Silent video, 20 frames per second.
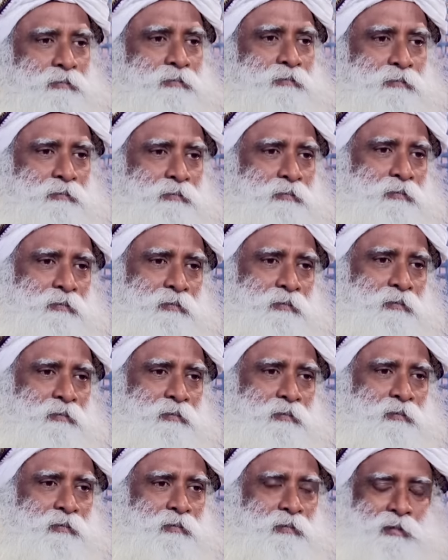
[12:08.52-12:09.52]

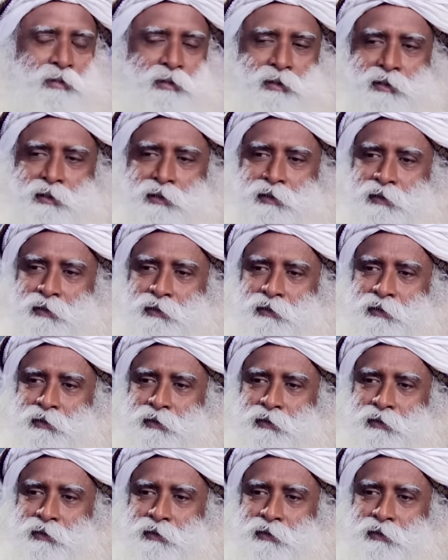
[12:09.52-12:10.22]
No one is speaking in this clip.